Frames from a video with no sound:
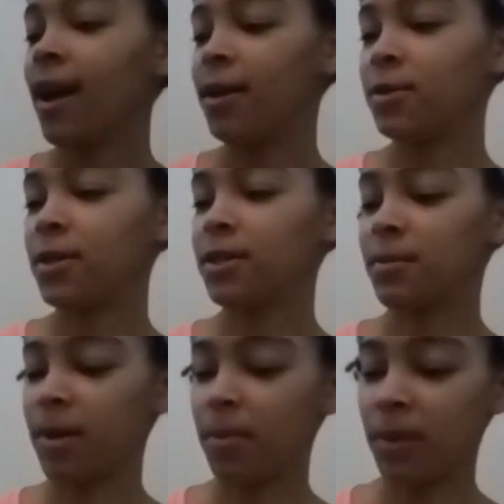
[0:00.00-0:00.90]
and dress
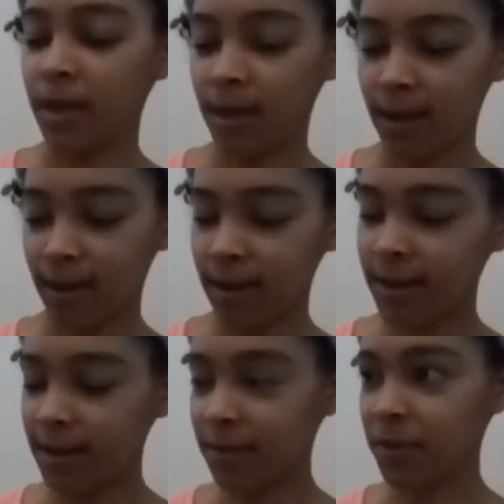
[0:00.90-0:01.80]
them up
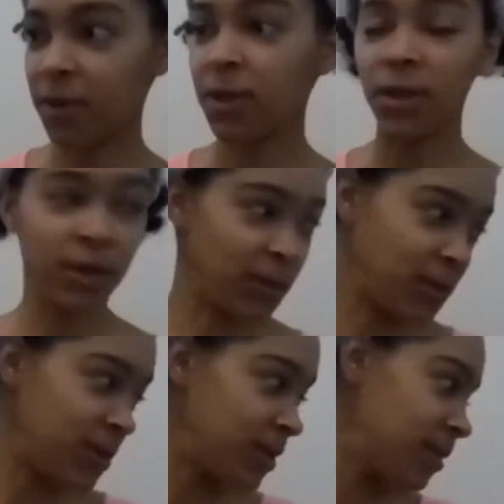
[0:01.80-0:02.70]
in different
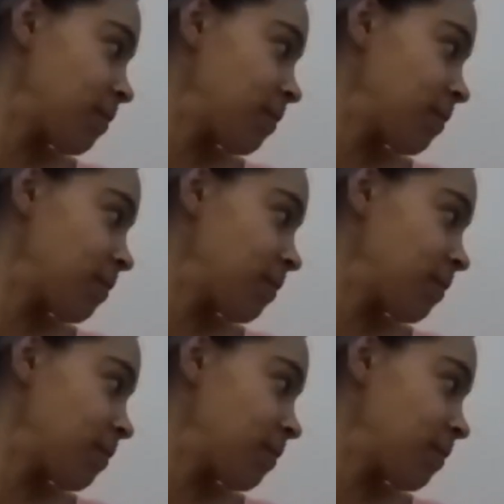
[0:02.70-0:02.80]
clothes.